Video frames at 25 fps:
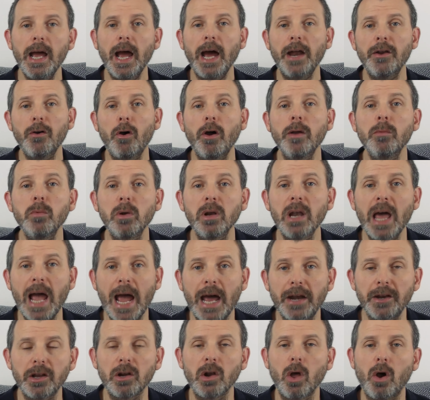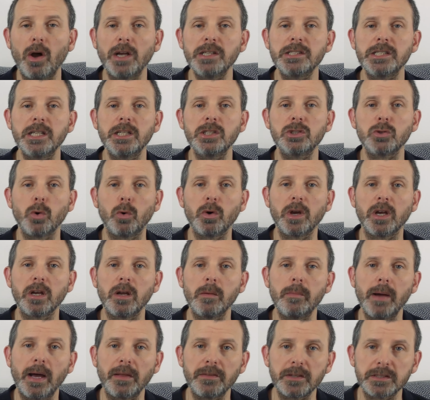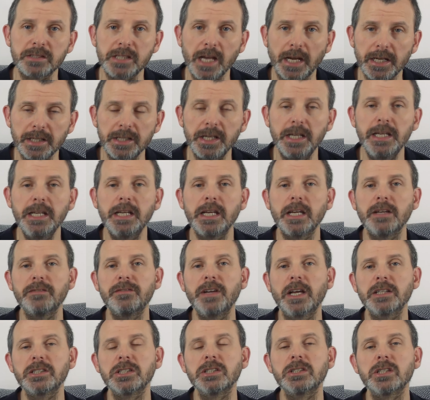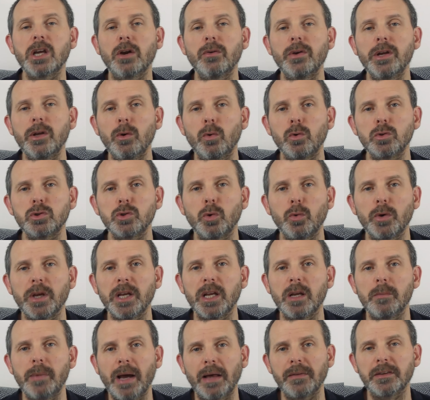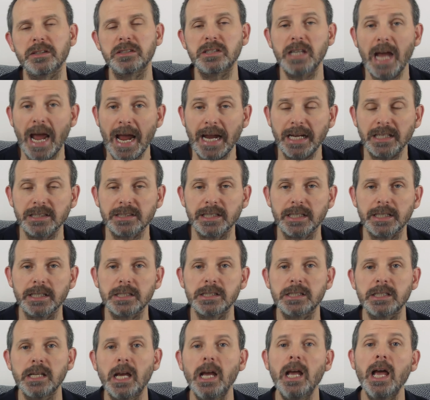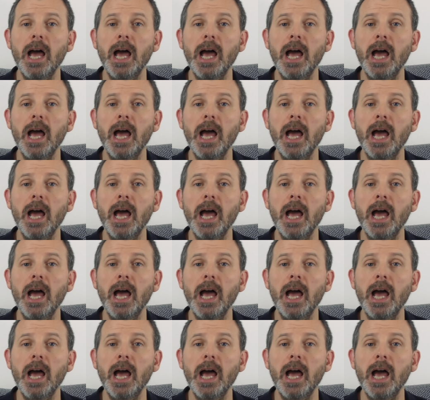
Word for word: and I will analyse it, talking about the technique if necessary, or talking about the tactics.